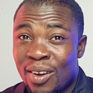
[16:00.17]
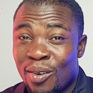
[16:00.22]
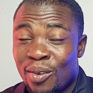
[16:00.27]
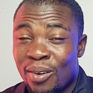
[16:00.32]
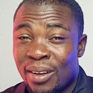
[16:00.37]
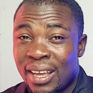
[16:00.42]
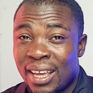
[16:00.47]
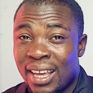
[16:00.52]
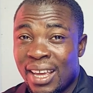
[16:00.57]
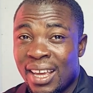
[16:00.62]

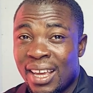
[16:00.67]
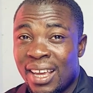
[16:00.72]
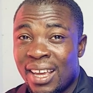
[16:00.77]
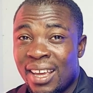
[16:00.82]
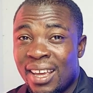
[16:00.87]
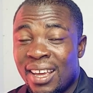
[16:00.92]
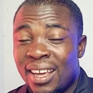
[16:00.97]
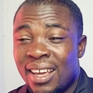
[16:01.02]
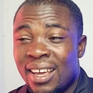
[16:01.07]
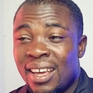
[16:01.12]
Okay.
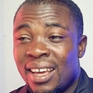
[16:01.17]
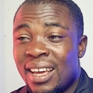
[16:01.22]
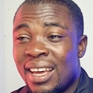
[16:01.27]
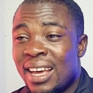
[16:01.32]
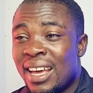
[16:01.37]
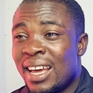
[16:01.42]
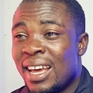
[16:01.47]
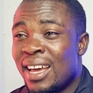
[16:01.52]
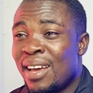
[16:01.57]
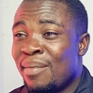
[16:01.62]

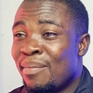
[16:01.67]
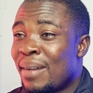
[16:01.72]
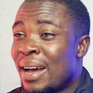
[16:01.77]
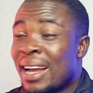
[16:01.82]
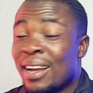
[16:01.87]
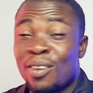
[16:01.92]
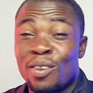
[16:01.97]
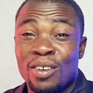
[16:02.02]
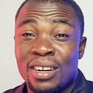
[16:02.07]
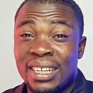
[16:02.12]

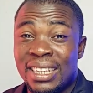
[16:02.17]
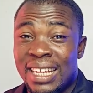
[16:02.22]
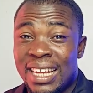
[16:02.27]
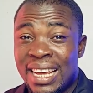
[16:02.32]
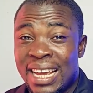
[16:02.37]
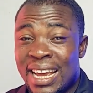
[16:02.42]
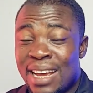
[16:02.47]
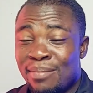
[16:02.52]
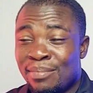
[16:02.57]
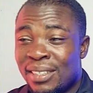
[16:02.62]
I call it
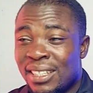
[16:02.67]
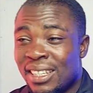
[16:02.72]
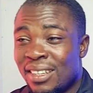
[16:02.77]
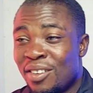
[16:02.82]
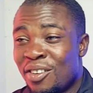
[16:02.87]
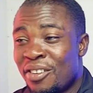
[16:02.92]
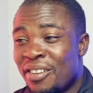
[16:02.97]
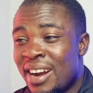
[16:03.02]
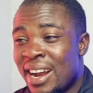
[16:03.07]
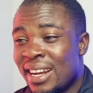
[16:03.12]
AMD.
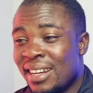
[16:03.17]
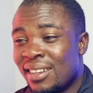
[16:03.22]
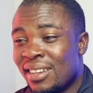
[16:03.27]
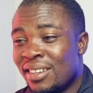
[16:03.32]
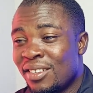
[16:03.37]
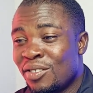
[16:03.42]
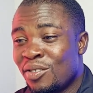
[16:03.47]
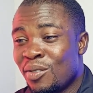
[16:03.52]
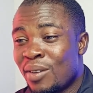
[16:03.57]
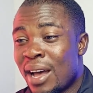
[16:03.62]
All right.
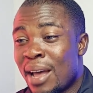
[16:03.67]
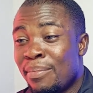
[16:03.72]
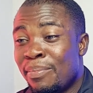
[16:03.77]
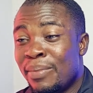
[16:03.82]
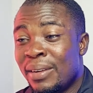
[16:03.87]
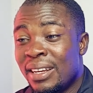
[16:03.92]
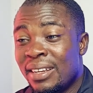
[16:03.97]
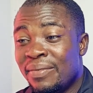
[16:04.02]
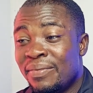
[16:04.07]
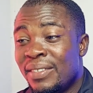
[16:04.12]
So I
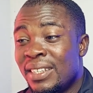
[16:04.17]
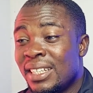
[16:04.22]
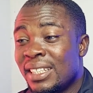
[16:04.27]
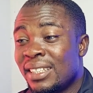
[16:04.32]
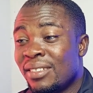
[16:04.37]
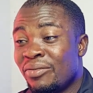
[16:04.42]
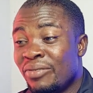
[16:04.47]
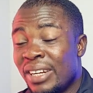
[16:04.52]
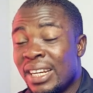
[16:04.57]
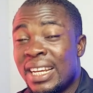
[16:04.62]
believe
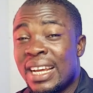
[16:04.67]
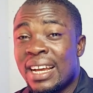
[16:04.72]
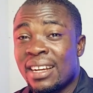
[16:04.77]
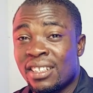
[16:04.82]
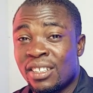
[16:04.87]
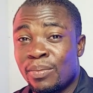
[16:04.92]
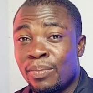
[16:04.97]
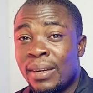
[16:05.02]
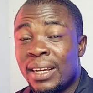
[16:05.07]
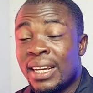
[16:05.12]
this really
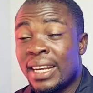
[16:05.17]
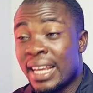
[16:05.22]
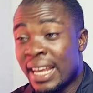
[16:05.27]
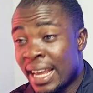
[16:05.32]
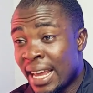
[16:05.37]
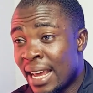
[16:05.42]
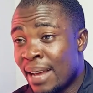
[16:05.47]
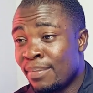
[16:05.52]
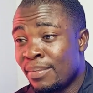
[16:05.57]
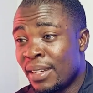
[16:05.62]
explains
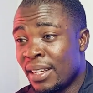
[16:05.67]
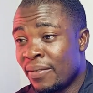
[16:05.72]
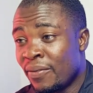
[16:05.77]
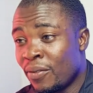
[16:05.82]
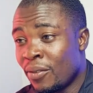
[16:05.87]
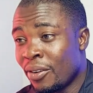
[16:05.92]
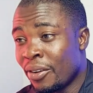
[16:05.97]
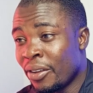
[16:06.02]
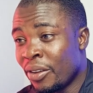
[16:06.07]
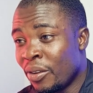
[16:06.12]
AMD
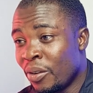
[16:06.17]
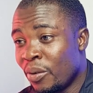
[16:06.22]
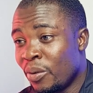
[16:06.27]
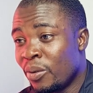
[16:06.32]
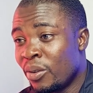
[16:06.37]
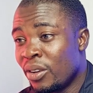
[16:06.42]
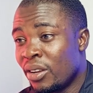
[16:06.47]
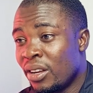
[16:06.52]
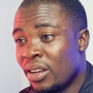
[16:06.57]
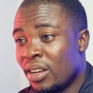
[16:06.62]
for
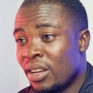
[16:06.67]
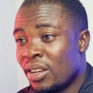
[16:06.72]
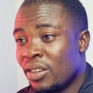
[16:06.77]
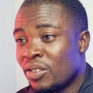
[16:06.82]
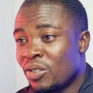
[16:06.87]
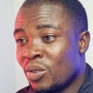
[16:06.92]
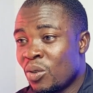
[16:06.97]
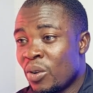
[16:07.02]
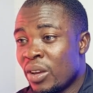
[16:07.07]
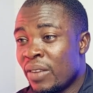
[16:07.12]
you.
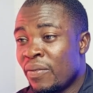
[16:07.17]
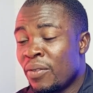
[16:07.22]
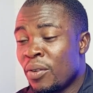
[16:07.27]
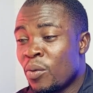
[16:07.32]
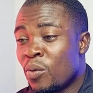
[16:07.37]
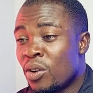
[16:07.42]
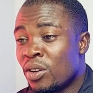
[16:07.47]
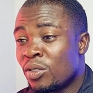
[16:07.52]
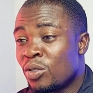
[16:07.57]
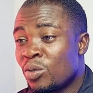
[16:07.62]
So if
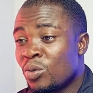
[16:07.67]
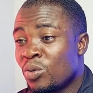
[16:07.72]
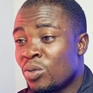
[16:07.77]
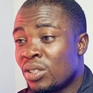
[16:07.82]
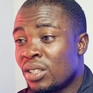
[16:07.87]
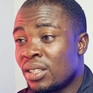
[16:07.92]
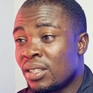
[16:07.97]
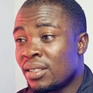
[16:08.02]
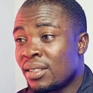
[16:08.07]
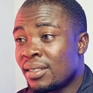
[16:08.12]
you want to
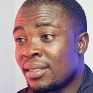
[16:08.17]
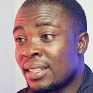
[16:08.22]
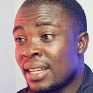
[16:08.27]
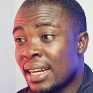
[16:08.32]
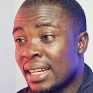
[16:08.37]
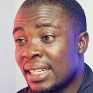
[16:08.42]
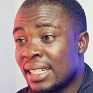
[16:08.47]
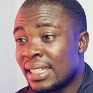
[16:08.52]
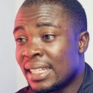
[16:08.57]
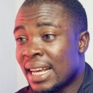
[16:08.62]

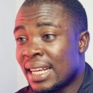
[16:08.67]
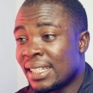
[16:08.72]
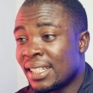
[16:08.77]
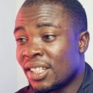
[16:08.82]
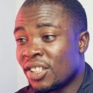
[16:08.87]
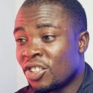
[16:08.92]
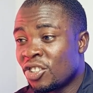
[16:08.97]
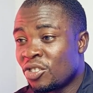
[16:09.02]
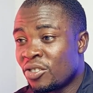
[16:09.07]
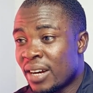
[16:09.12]
take this as
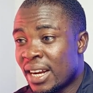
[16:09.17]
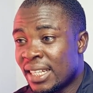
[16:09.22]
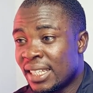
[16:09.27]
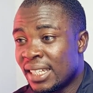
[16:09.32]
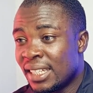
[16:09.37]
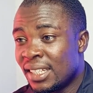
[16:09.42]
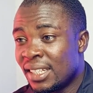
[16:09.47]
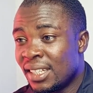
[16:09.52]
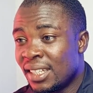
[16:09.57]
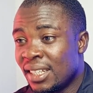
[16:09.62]
a
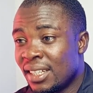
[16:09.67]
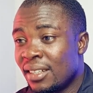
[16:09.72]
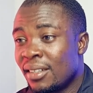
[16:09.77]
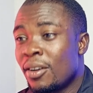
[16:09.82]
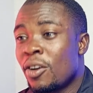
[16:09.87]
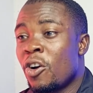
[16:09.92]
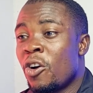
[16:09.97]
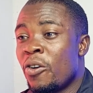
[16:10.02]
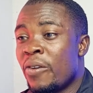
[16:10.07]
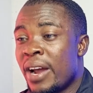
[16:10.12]
strategy,
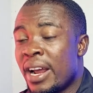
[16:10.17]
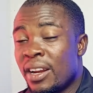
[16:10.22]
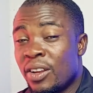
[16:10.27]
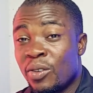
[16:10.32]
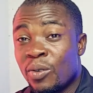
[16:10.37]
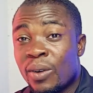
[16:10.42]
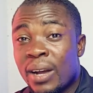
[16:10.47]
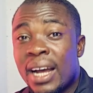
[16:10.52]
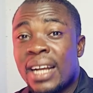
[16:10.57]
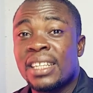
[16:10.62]
all right,
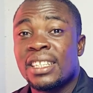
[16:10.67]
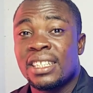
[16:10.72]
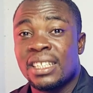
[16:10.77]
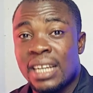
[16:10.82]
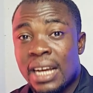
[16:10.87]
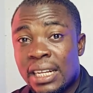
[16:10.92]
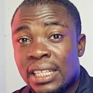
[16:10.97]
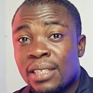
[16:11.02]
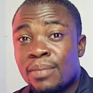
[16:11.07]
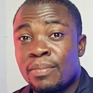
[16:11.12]
you can
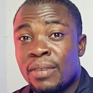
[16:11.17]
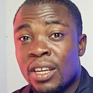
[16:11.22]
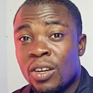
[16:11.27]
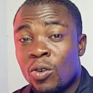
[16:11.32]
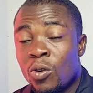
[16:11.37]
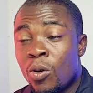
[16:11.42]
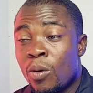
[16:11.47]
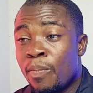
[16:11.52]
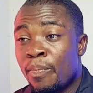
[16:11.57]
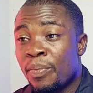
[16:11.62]
chat me
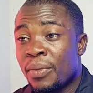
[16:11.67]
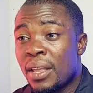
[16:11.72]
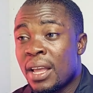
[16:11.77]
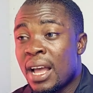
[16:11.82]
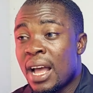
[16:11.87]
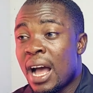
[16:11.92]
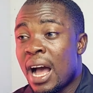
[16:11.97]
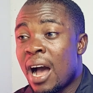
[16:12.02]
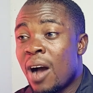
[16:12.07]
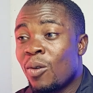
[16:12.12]
up.
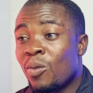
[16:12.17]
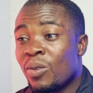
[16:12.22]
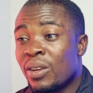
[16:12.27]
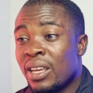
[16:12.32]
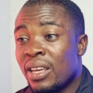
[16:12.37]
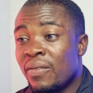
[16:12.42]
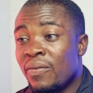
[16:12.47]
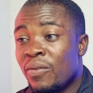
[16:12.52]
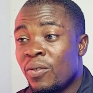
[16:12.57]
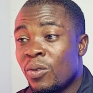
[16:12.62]
I'll
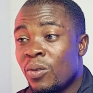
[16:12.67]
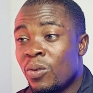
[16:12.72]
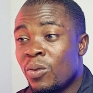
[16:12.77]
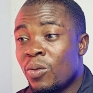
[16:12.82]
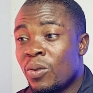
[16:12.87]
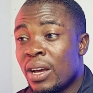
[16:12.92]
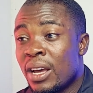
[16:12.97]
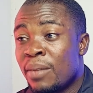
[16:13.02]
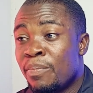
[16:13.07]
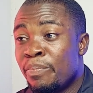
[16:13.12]
give
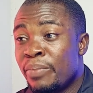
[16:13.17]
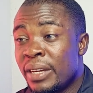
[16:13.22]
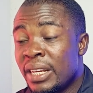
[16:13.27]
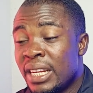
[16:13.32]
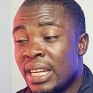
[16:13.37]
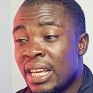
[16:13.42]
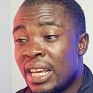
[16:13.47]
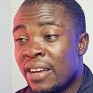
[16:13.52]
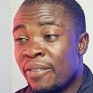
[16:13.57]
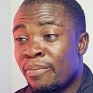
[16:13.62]
you a
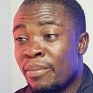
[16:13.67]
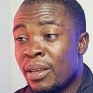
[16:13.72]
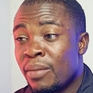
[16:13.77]
PDF.